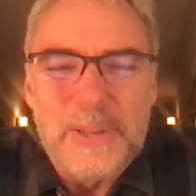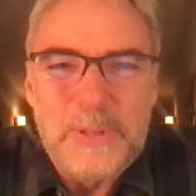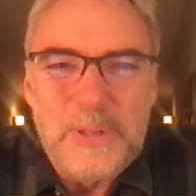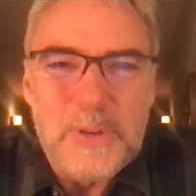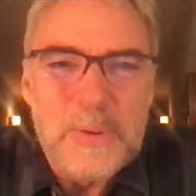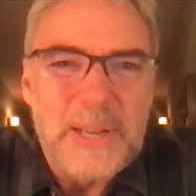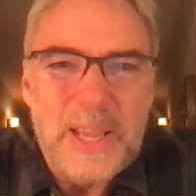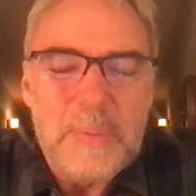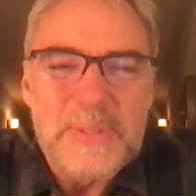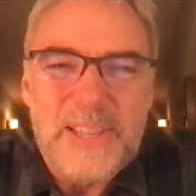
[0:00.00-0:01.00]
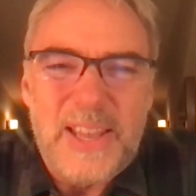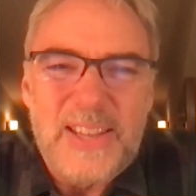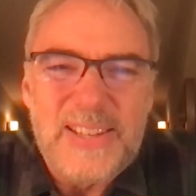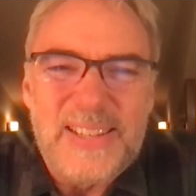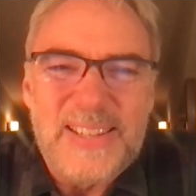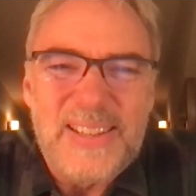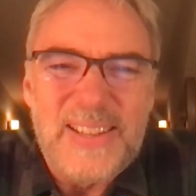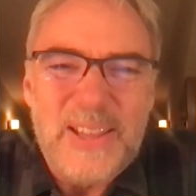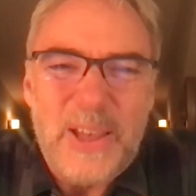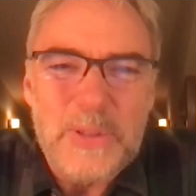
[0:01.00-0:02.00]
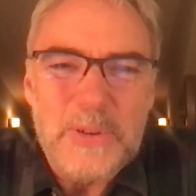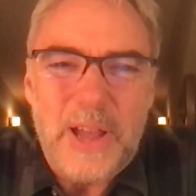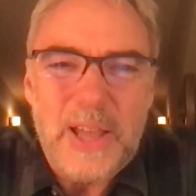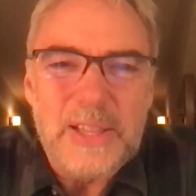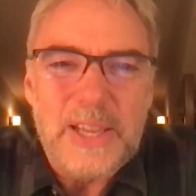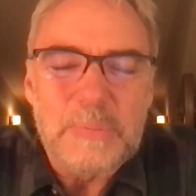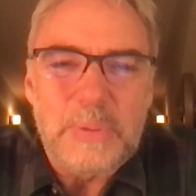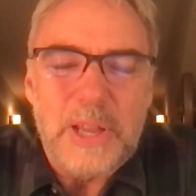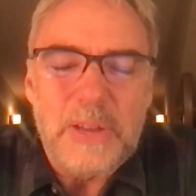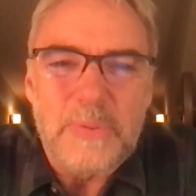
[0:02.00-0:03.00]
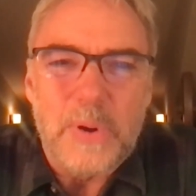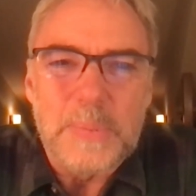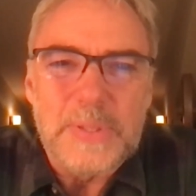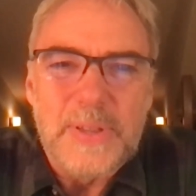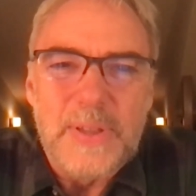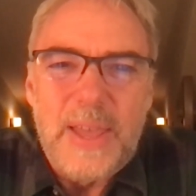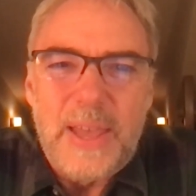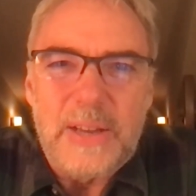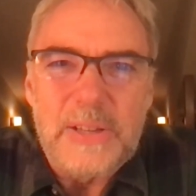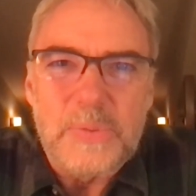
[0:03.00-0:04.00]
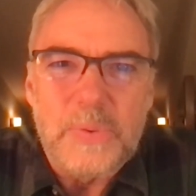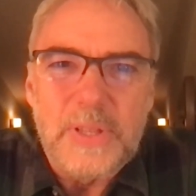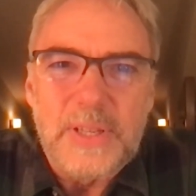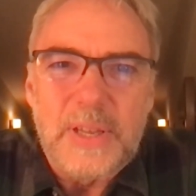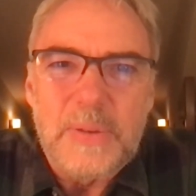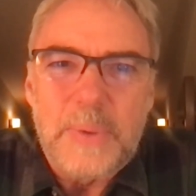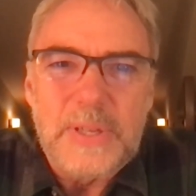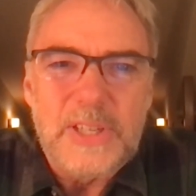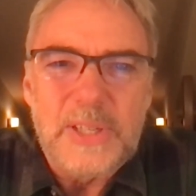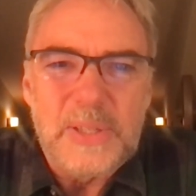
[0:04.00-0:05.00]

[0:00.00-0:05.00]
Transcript: YouTube and Amazon, and uh, other online platforms. And it's really uh, much